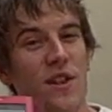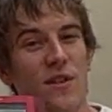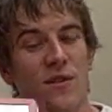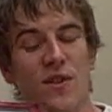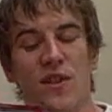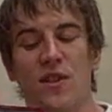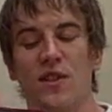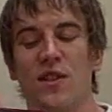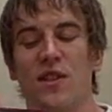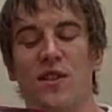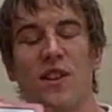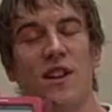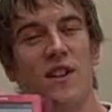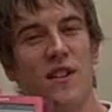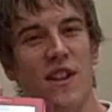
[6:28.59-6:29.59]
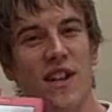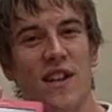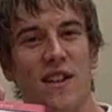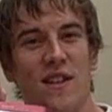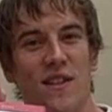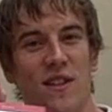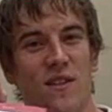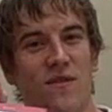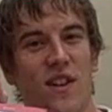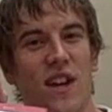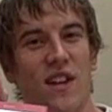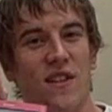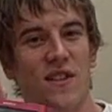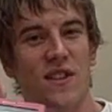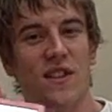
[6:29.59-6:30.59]
users are going to like this
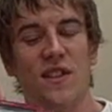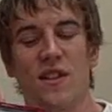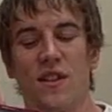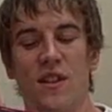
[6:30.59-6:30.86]
device.